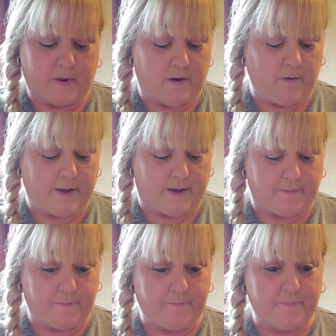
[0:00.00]
Okay,
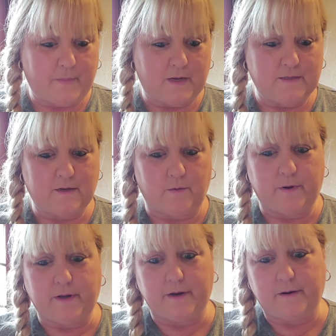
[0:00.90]
so
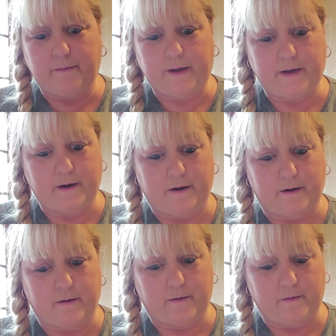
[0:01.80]
here we
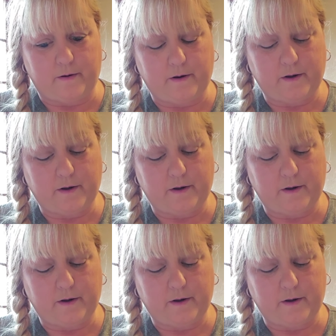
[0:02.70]
go.